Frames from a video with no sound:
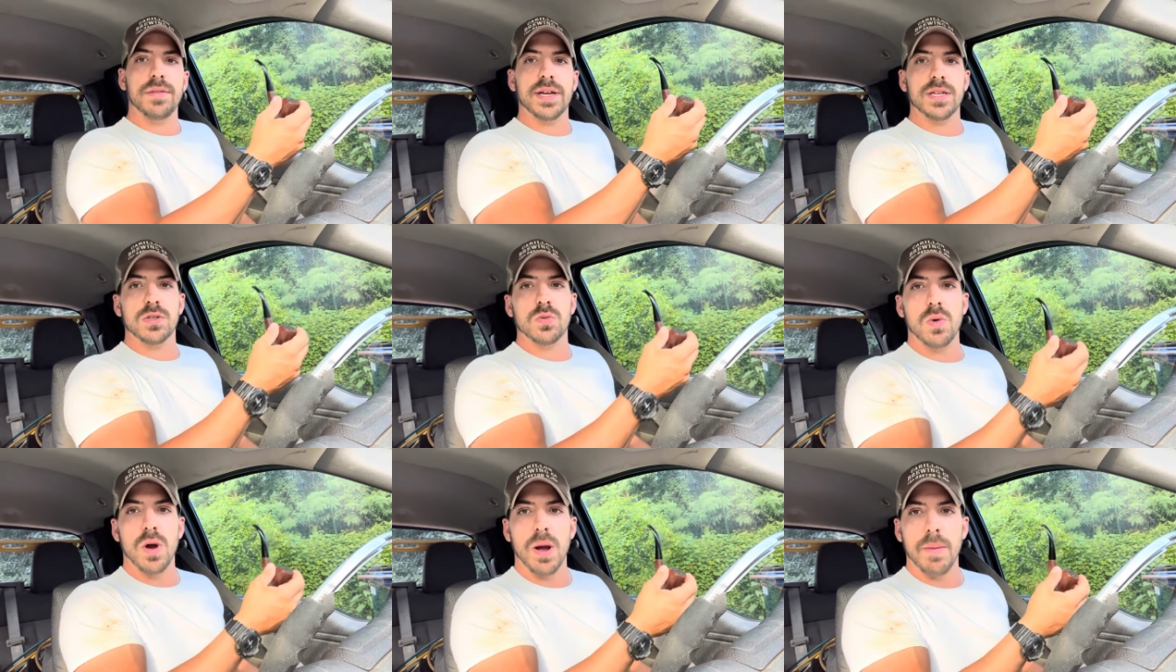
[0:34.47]

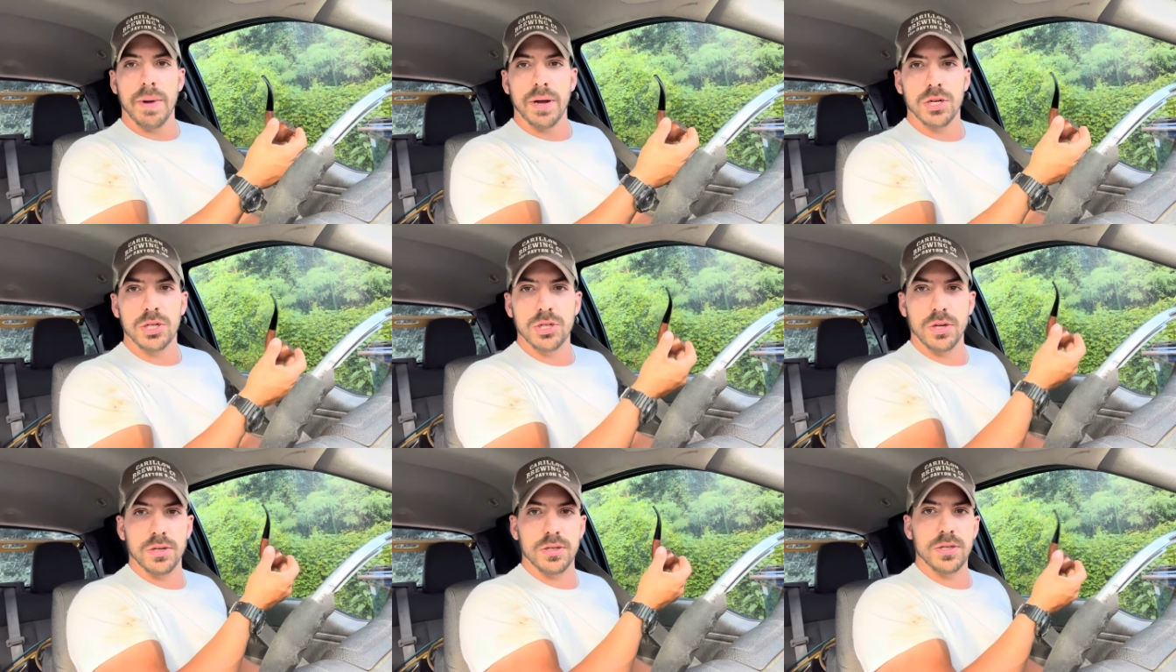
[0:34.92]
That's why my
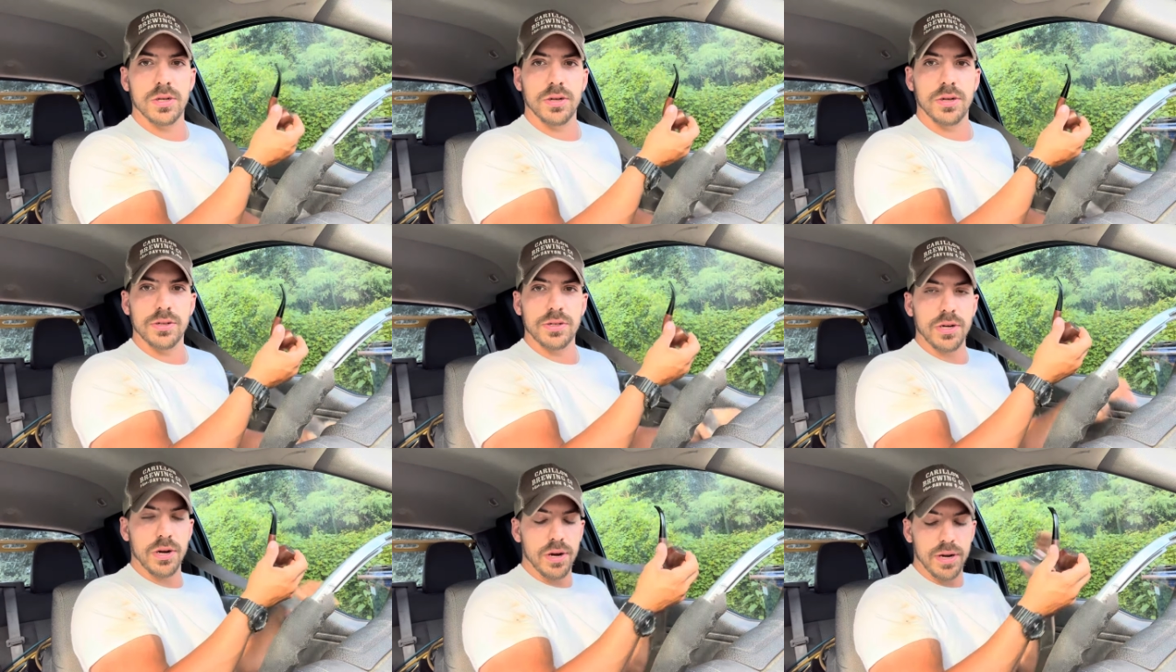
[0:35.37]
shirt's
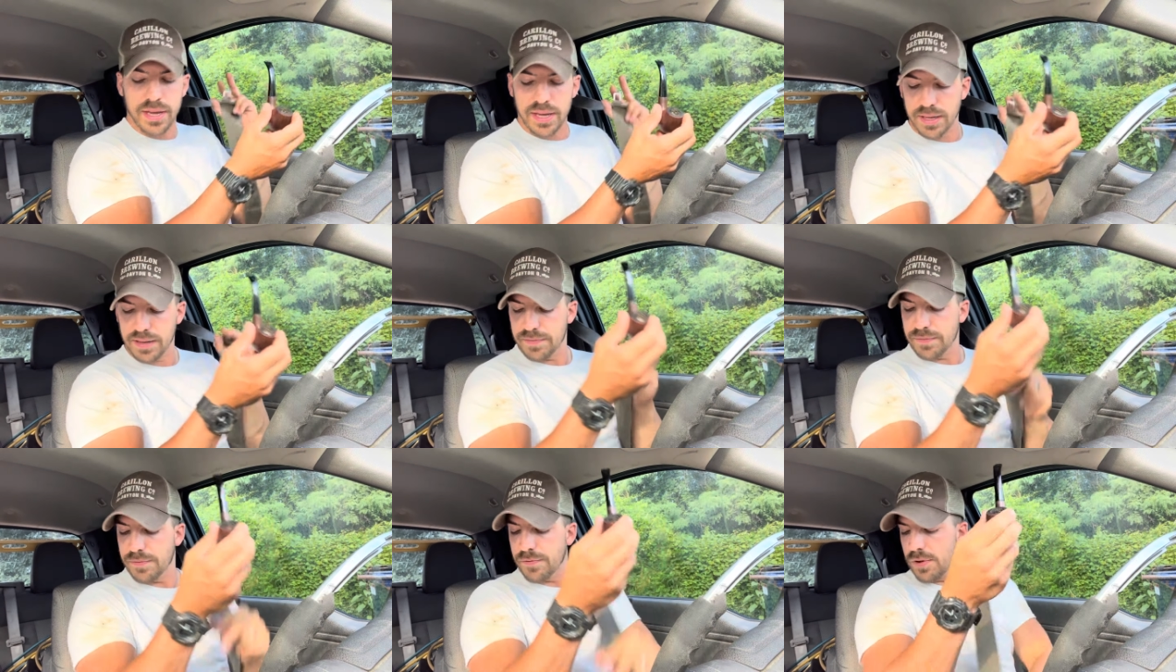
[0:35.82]
all
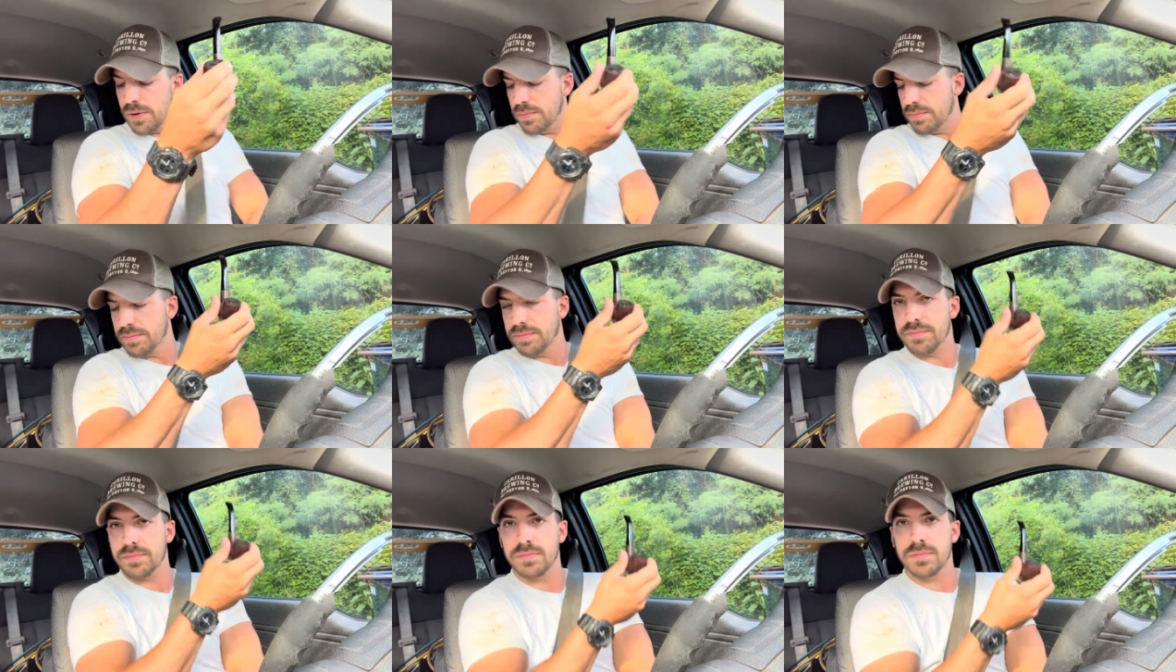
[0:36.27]
dirty
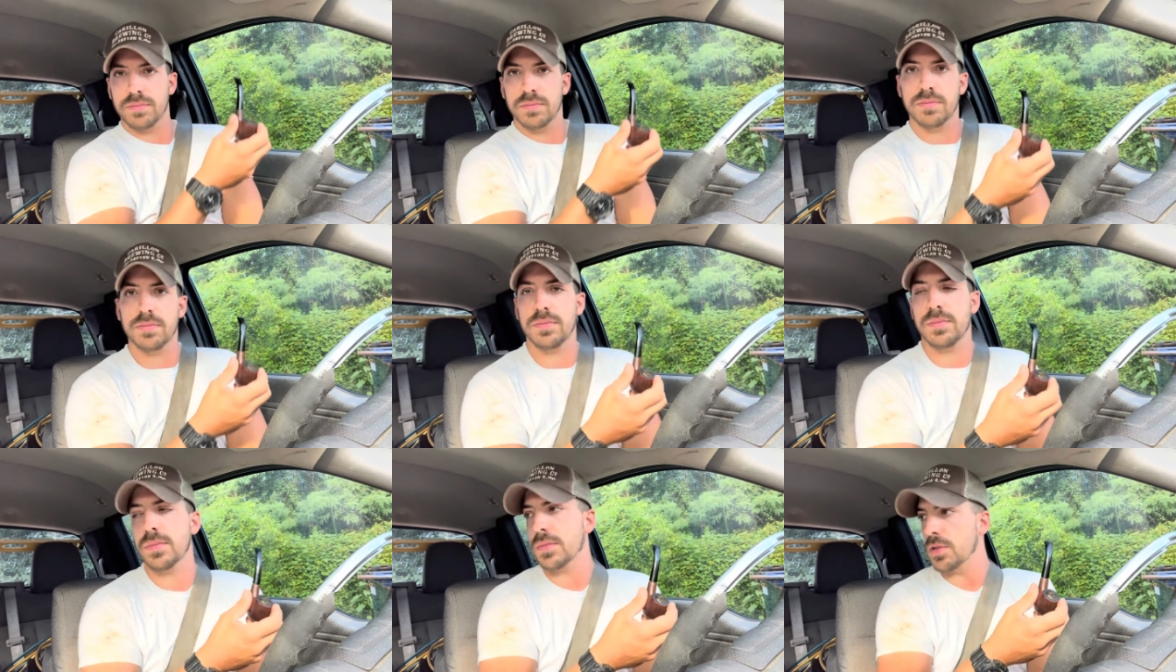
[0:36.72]
from
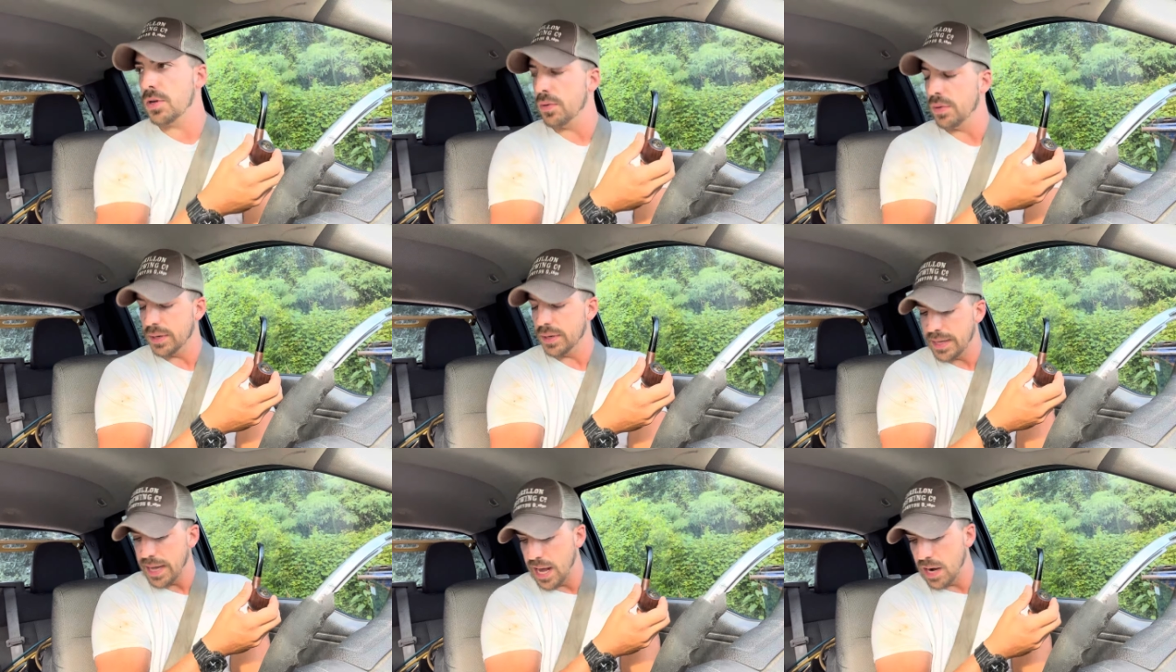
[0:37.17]

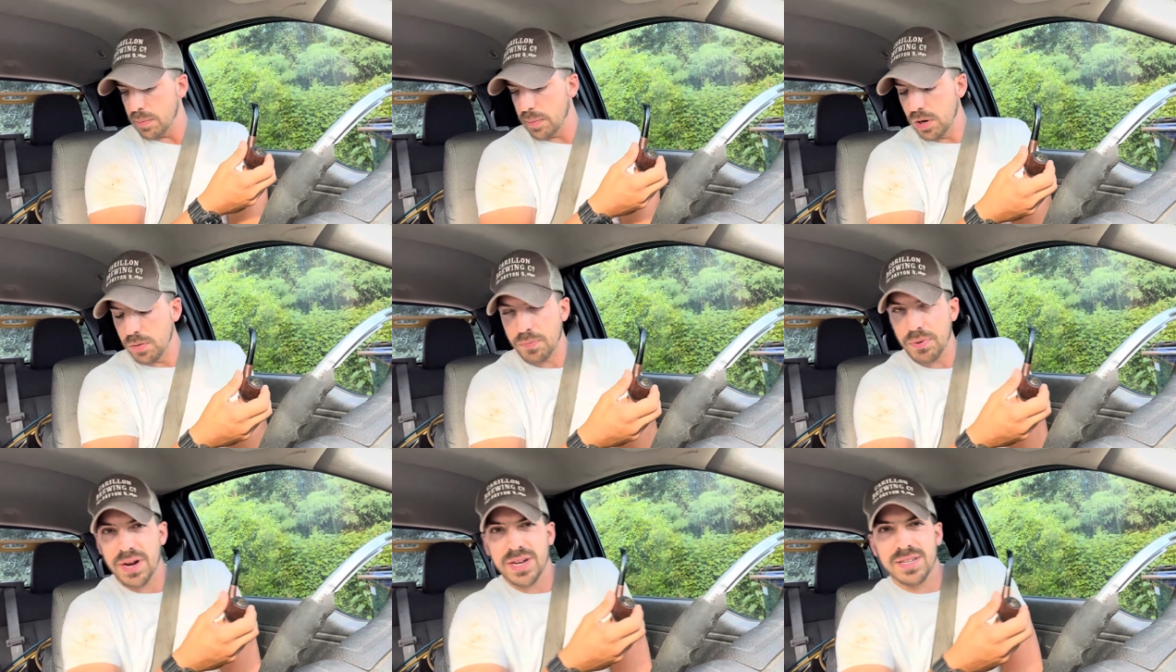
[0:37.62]
doing
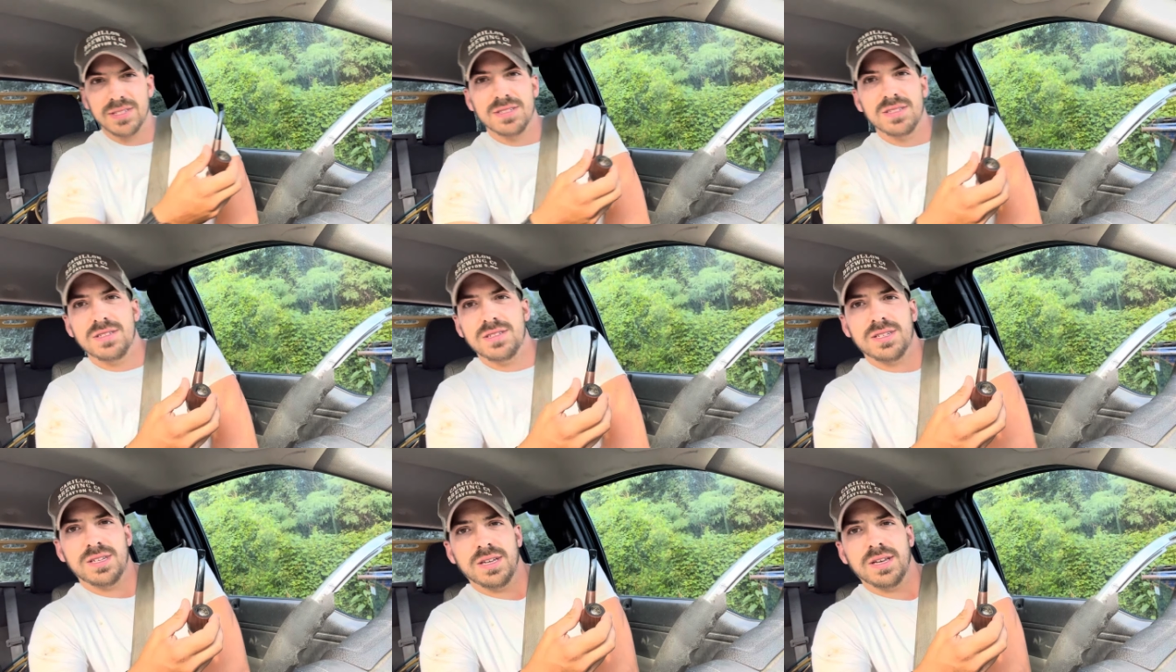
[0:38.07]
kettlebell
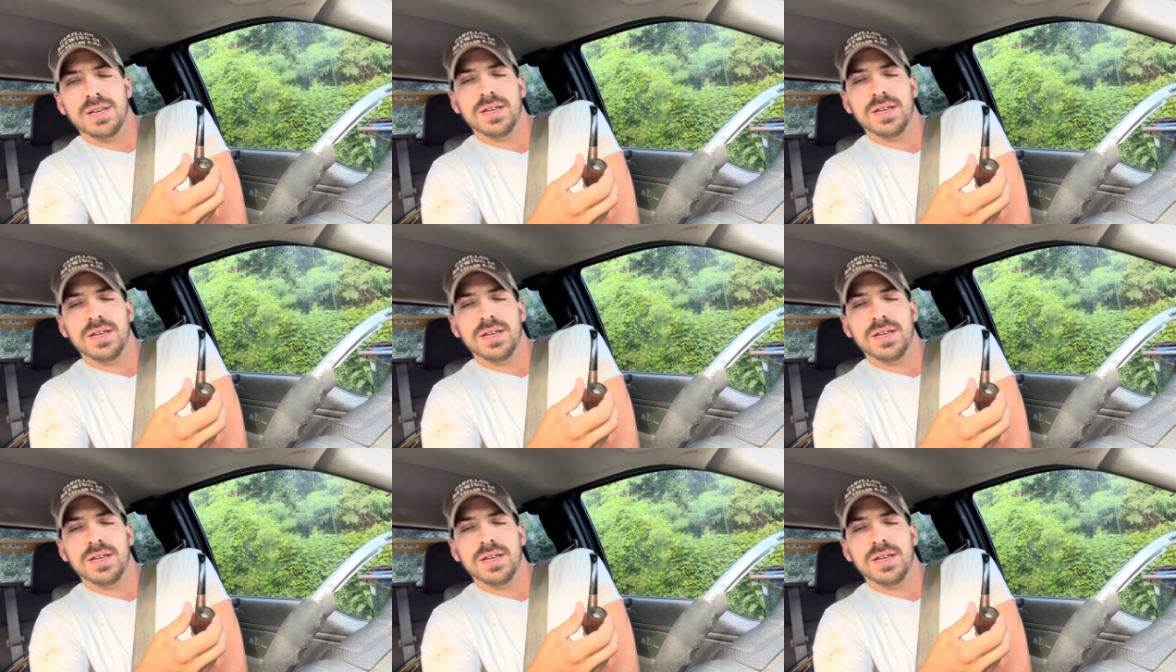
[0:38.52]
presses.